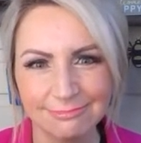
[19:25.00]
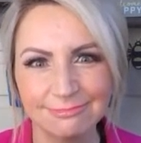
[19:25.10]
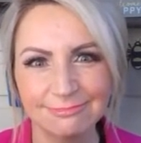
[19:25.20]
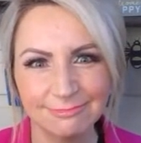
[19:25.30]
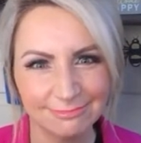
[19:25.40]

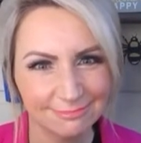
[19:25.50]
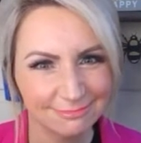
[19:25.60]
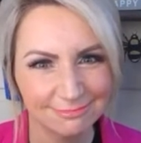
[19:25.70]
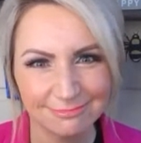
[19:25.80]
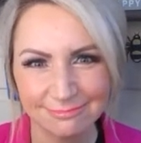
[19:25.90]

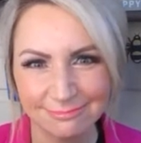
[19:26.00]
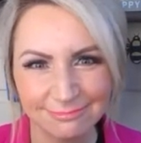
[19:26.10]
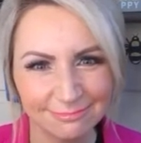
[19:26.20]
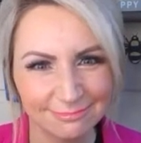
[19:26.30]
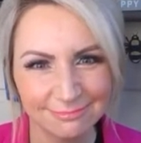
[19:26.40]

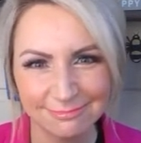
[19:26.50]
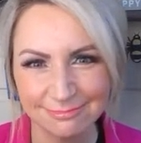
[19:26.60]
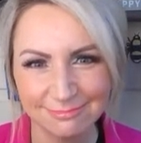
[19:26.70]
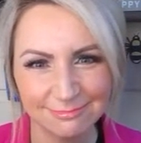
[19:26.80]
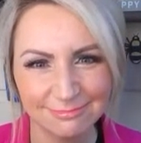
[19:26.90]

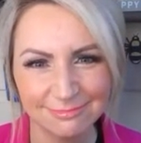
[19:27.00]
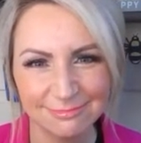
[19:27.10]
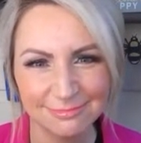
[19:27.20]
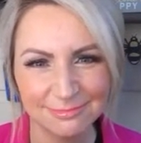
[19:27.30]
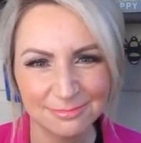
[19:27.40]

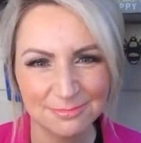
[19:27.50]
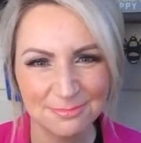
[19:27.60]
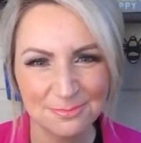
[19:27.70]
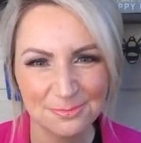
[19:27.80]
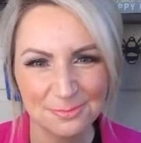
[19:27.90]

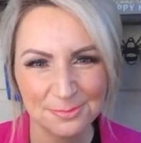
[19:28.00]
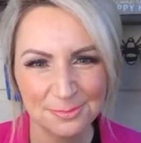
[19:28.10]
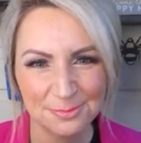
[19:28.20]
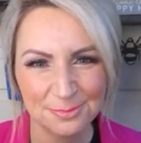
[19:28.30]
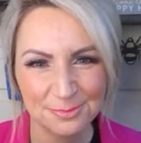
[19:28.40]

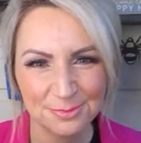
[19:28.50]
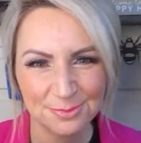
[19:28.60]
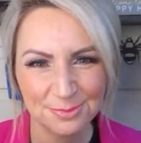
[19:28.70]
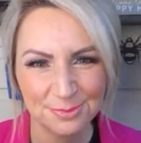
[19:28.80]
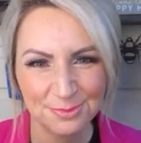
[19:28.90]

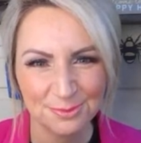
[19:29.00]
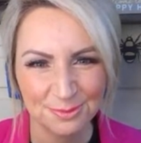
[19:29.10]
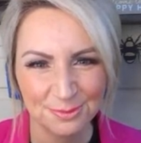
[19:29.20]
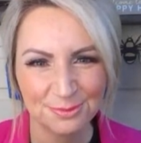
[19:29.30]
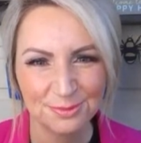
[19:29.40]

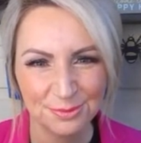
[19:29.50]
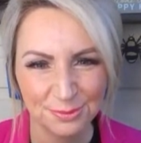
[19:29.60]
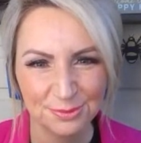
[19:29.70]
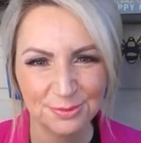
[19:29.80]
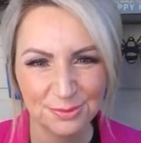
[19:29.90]

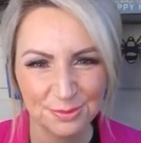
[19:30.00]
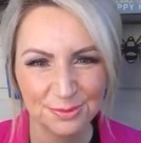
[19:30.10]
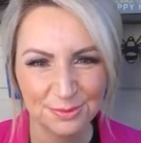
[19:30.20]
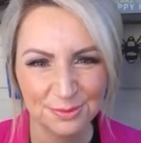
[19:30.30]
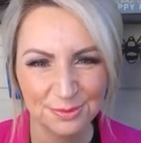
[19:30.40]

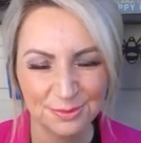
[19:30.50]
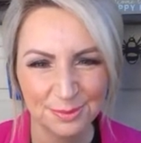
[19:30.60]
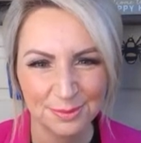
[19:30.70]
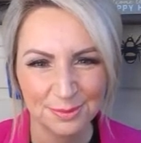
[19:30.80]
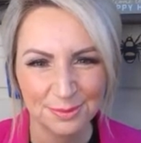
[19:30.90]

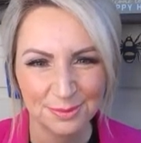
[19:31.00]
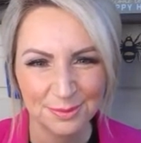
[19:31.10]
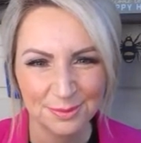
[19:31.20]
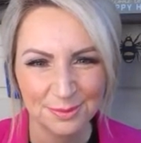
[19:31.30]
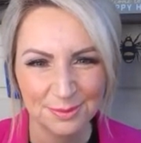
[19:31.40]

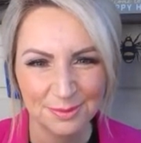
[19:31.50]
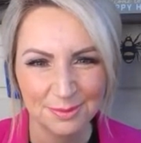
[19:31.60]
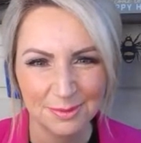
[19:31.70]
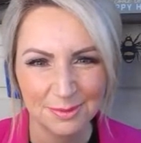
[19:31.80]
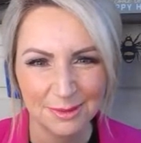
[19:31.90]

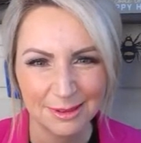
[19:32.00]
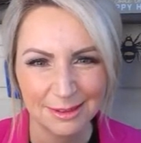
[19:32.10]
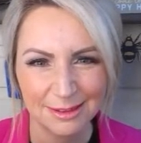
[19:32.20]
[no speech]